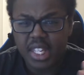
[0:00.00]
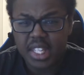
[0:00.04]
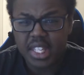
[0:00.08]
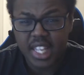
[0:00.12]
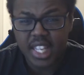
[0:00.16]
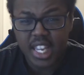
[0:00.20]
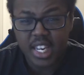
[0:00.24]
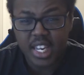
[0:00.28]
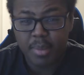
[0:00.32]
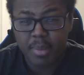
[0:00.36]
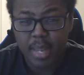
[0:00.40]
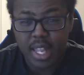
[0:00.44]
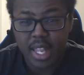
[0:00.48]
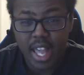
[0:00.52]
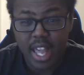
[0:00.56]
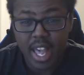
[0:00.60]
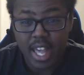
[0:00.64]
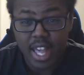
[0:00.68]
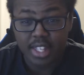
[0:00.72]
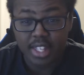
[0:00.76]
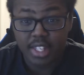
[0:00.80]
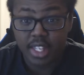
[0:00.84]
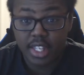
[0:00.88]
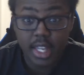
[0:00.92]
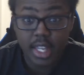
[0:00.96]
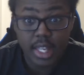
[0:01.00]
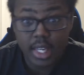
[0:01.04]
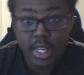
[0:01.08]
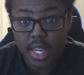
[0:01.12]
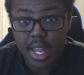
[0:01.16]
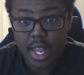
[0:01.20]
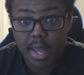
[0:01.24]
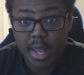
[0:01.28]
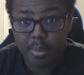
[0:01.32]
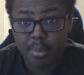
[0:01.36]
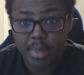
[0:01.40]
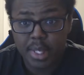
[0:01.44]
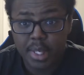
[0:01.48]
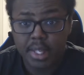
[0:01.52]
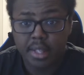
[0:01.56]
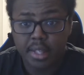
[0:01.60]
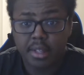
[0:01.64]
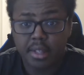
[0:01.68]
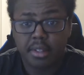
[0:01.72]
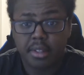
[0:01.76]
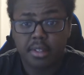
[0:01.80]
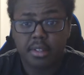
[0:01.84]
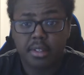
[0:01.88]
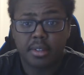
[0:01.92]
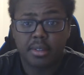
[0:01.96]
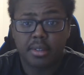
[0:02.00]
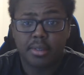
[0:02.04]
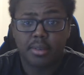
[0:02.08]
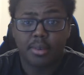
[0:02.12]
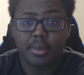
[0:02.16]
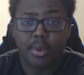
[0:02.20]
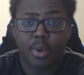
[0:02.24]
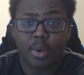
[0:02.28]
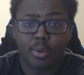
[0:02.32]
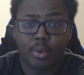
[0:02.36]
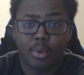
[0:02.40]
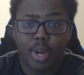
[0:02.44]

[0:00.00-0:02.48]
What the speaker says: This anime has kidnappings,